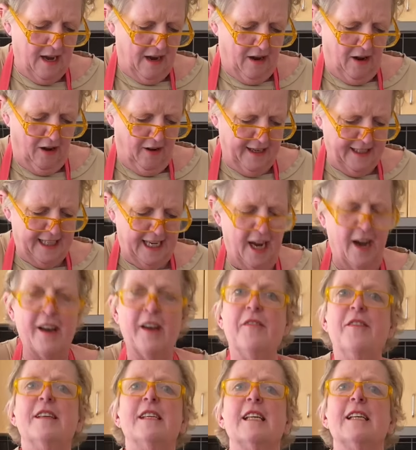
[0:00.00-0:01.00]
Oh, I tell you,
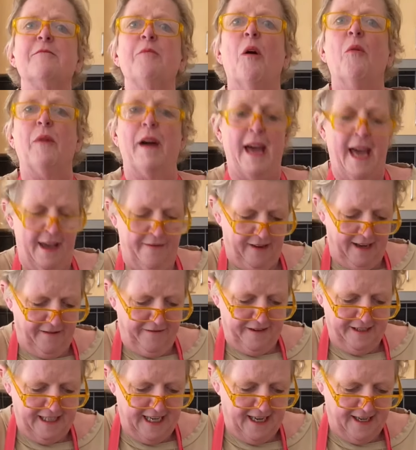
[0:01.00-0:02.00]
this is what we're having
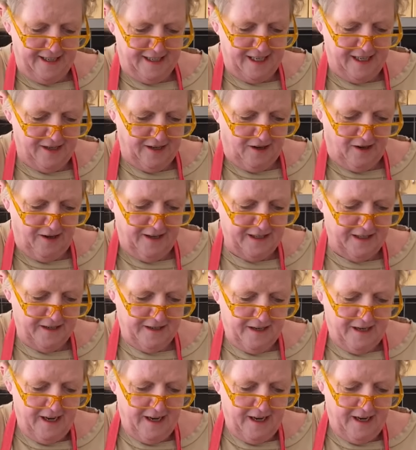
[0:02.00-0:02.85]
for dinner tonight.